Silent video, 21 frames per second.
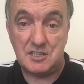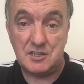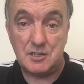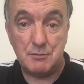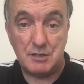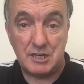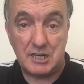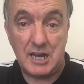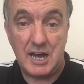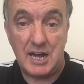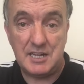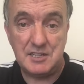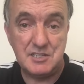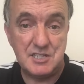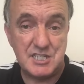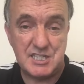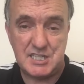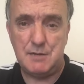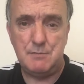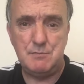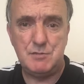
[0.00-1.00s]
the McCanns
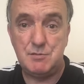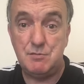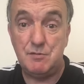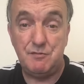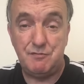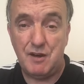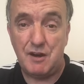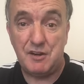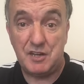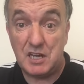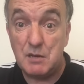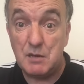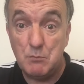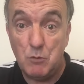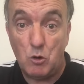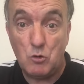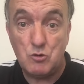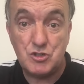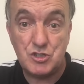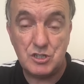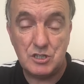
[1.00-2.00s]
seemed to be very
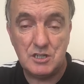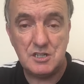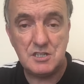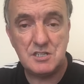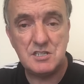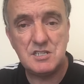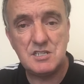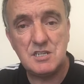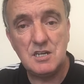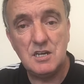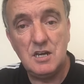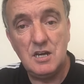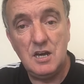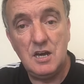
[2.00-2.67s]
emotionless.